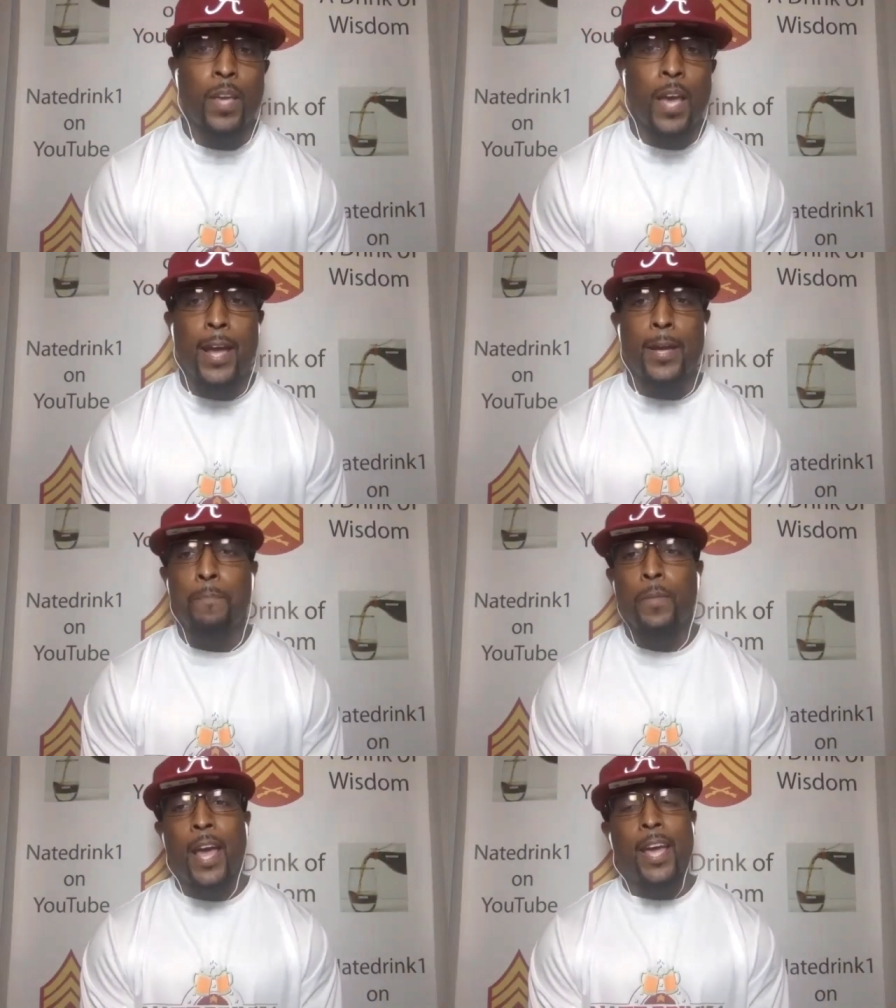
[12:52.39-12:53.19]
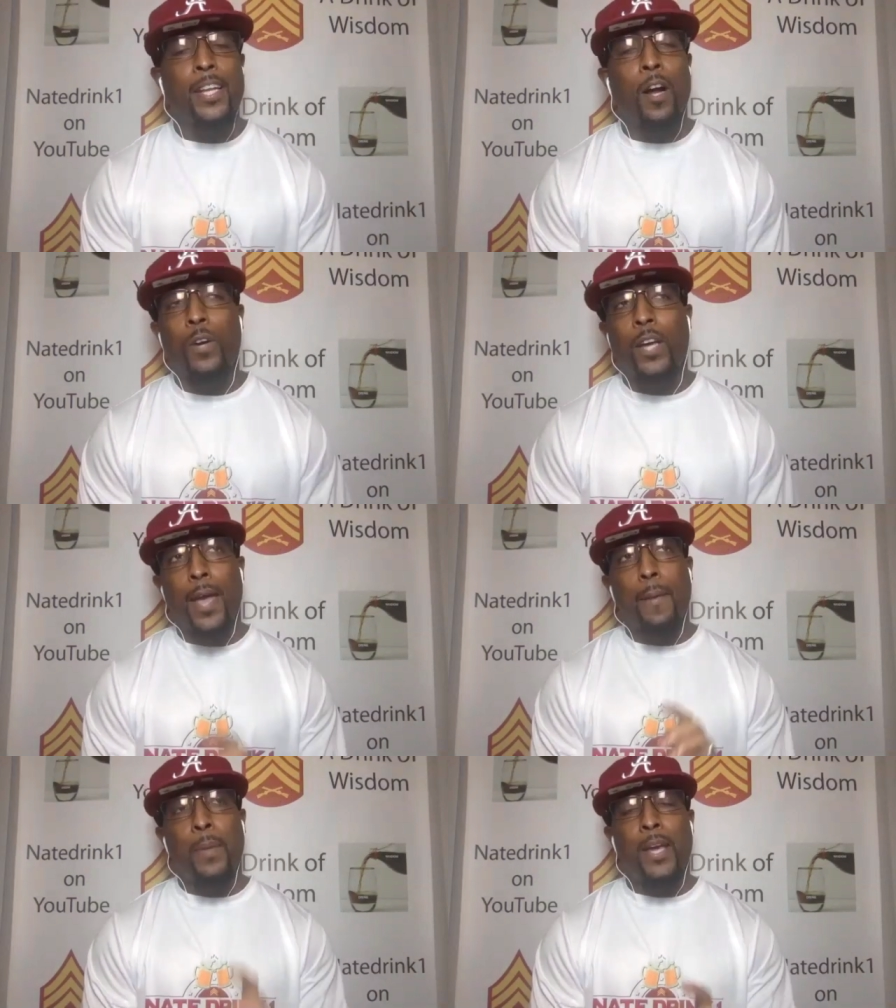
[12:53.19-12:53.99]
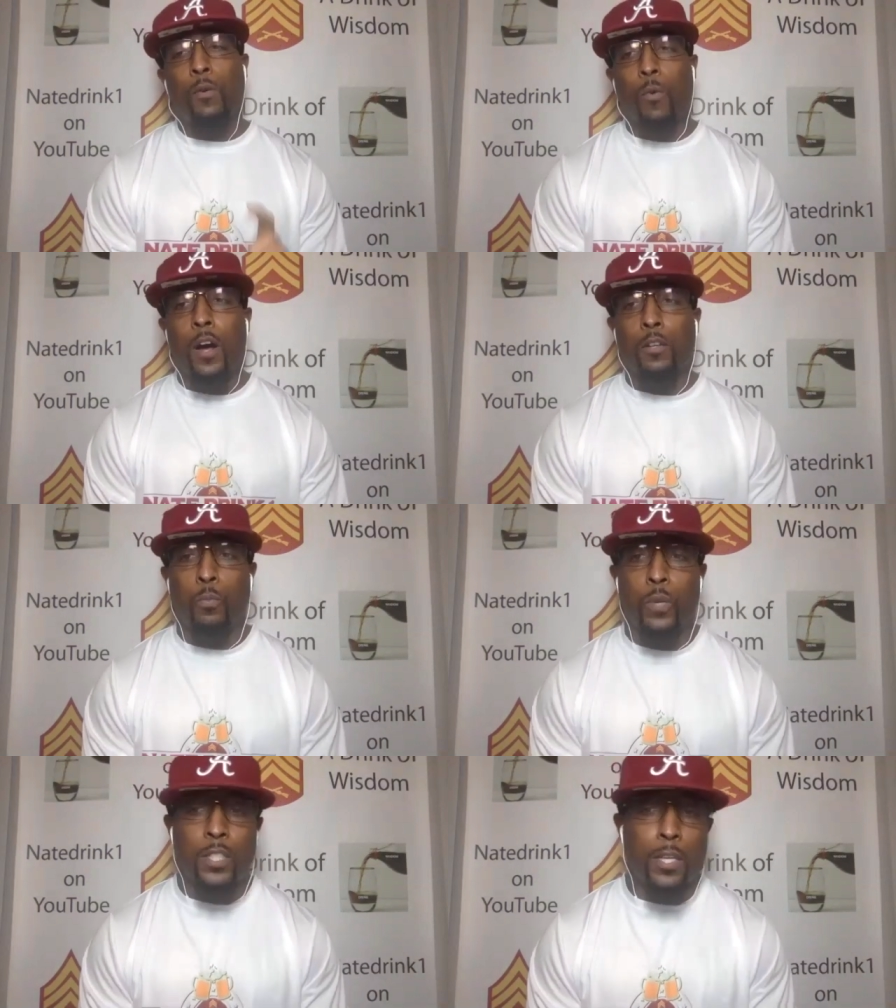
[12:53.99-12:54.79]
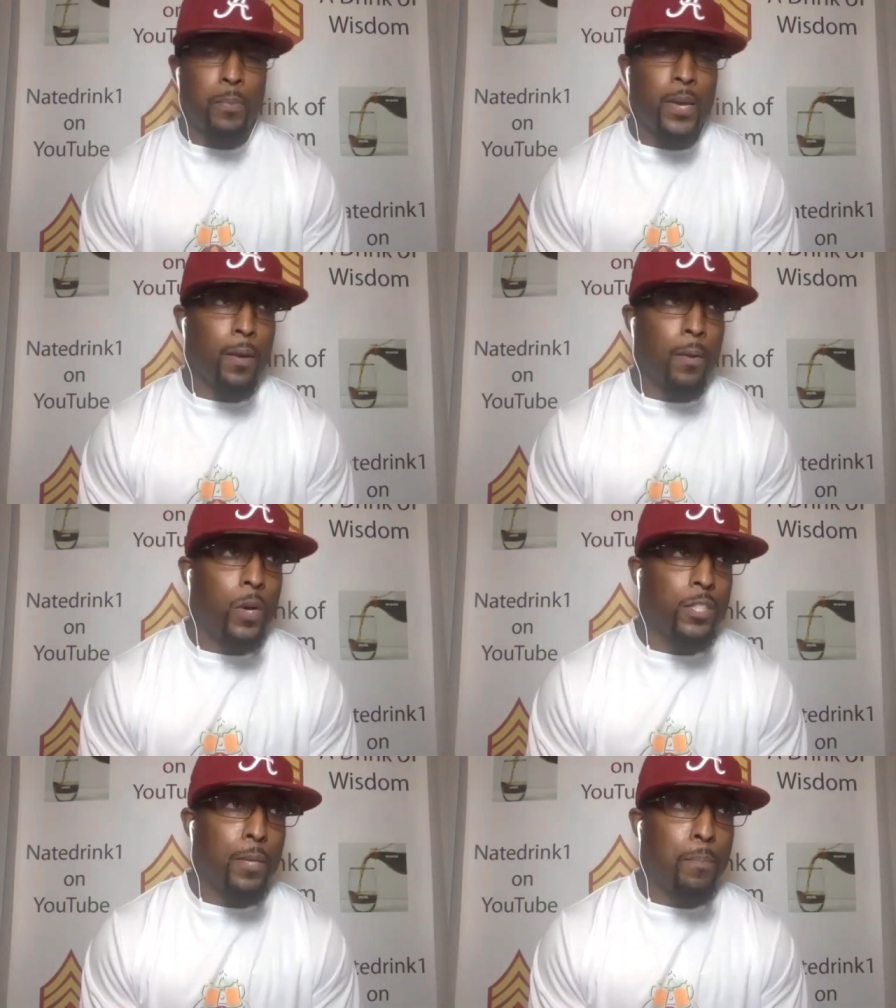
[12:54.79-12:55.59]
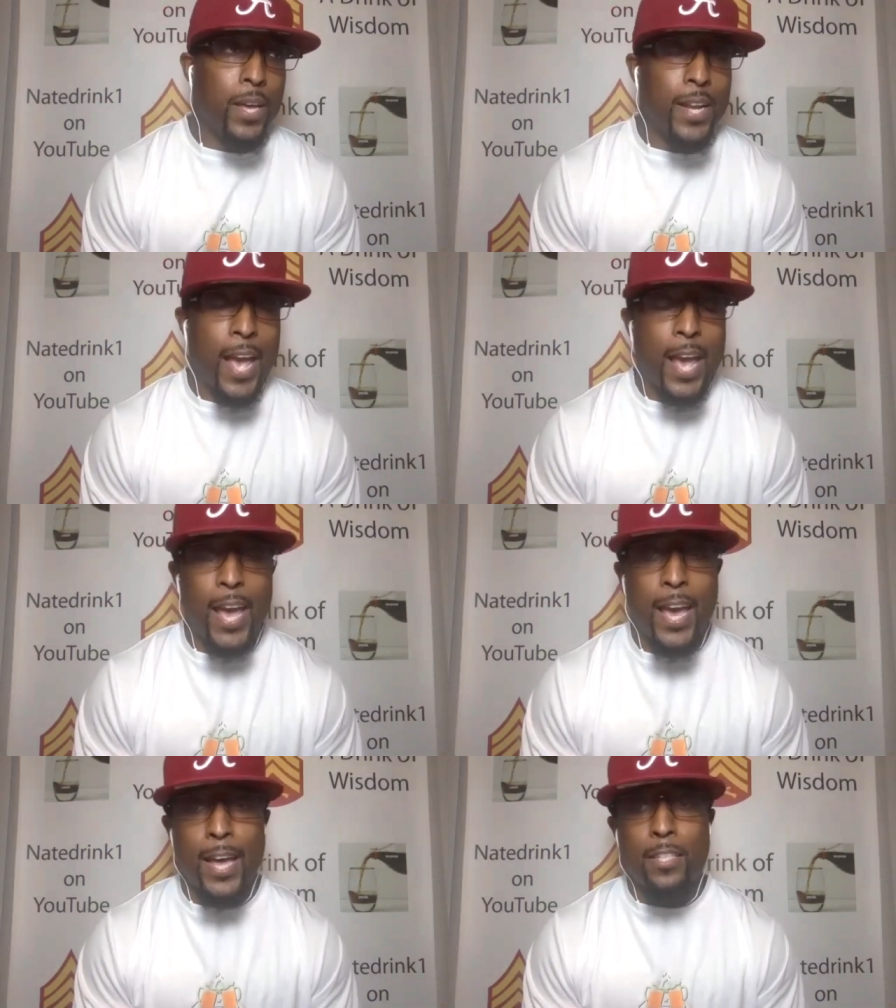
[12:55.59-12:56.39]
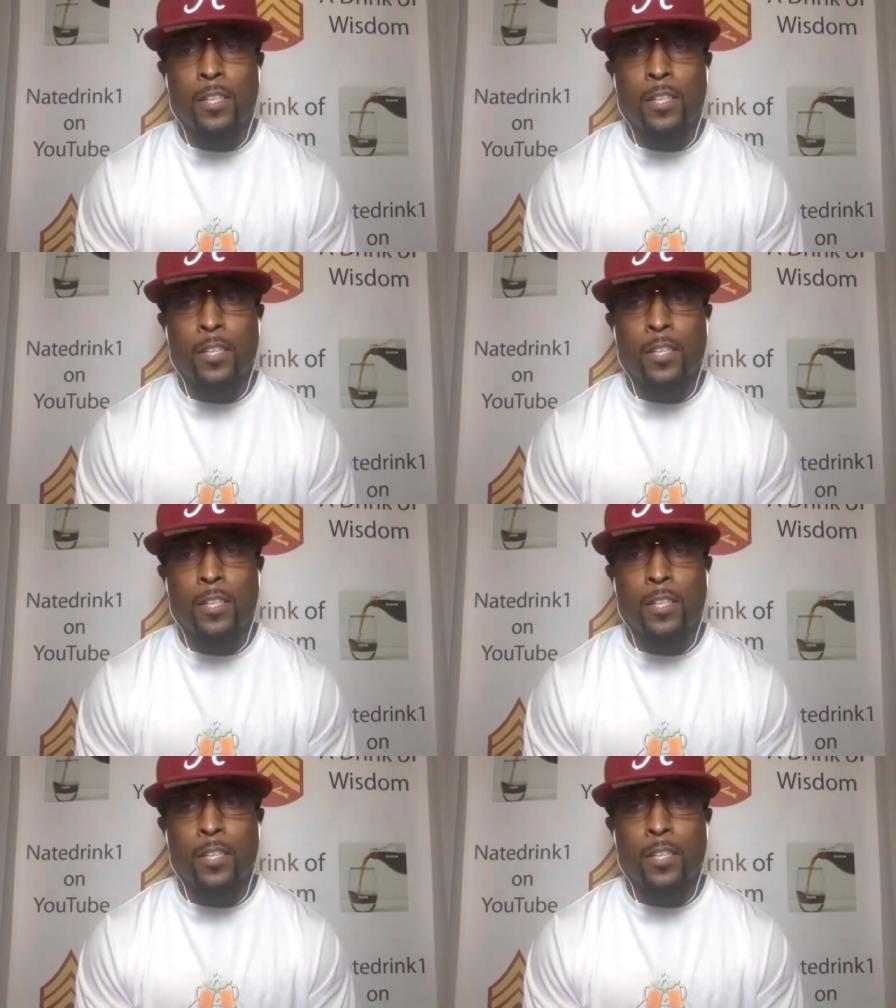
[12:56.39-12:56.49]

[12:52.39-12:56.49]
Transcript: Hey, and he don't gain big grounds once he bit once he bend that edge